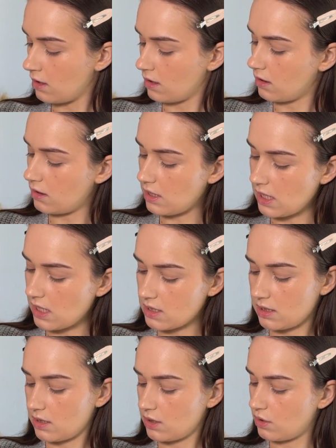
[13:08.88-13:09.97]

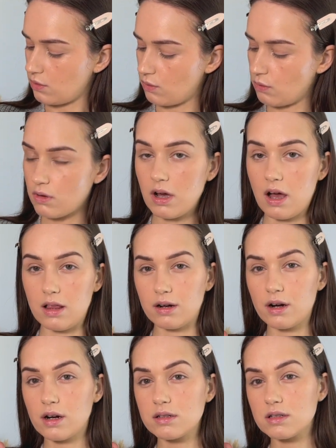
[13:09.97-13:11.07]
these 2
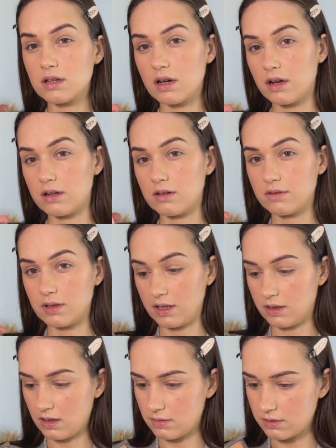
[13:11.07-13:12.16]
colors, kind of like our